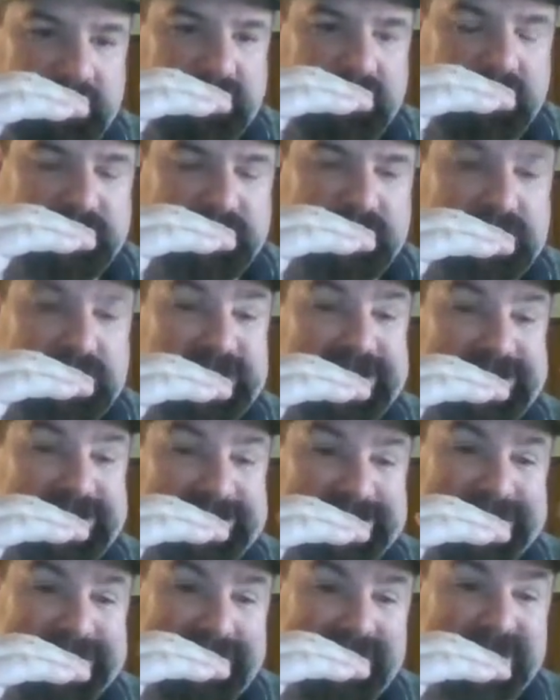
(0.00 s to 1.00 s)
countries
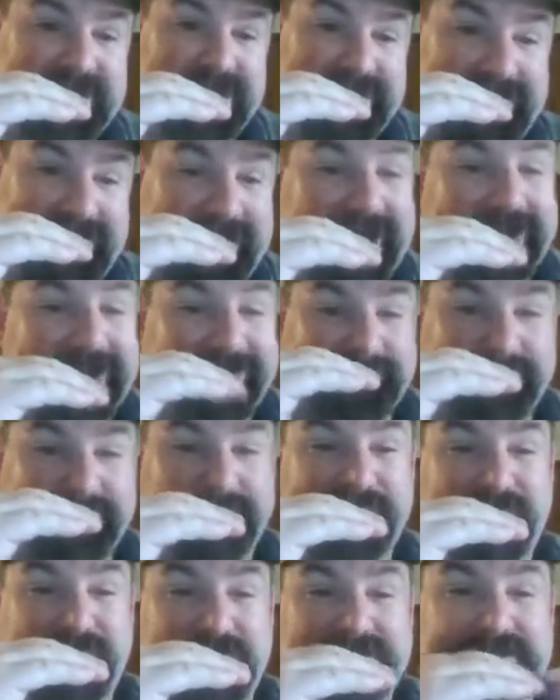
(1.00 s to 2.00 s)
is actually higher
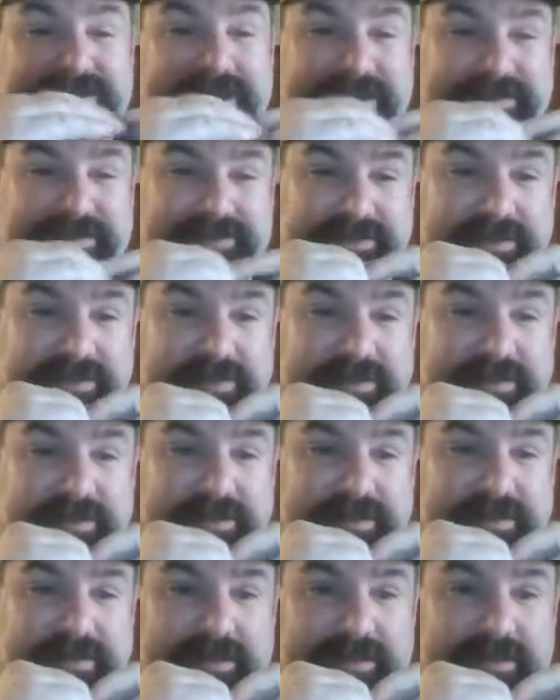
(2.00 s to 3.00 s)
than breast cancer.
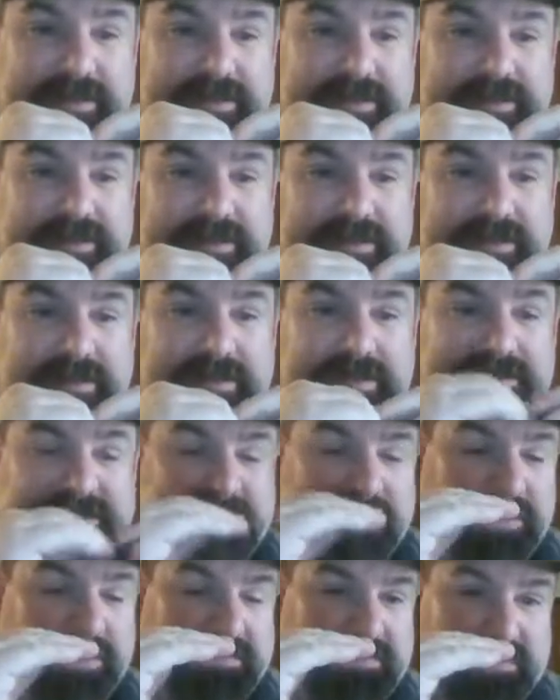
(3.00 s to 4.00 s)

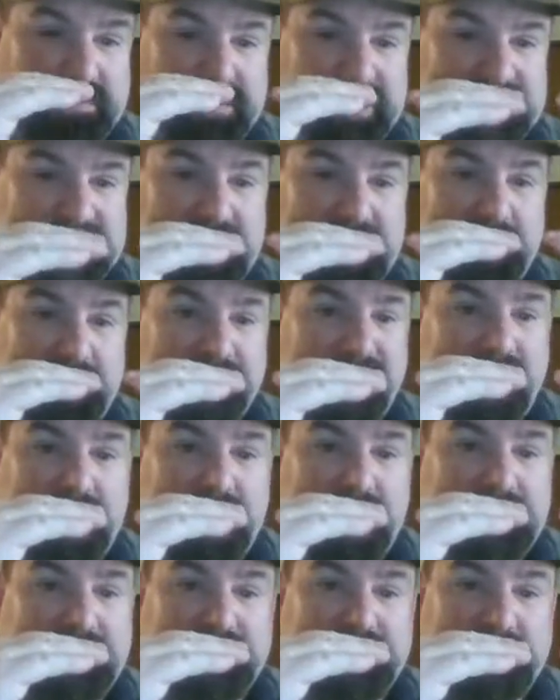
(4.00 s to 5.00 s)
So the same
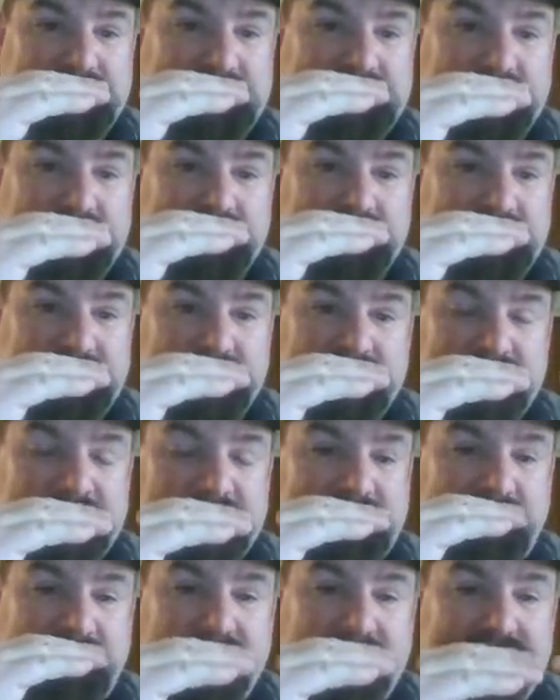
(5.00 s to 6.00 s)
rate
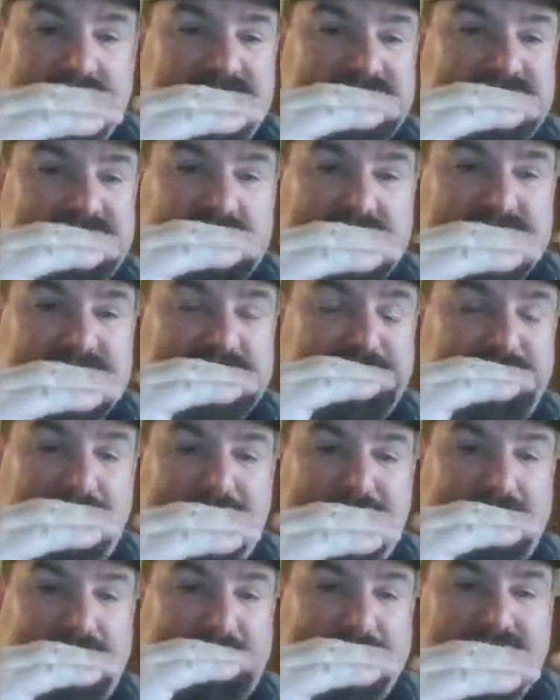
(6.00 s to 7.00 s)
of deaths per
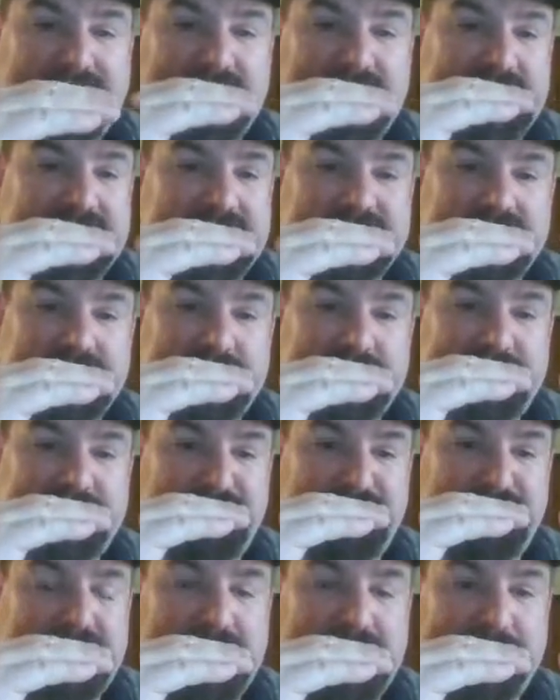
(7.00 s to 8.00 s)
population,
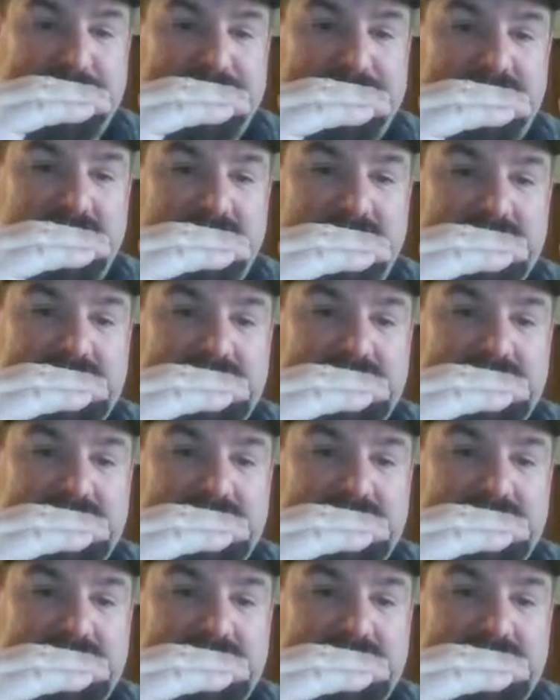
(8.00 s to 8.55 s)
per capita,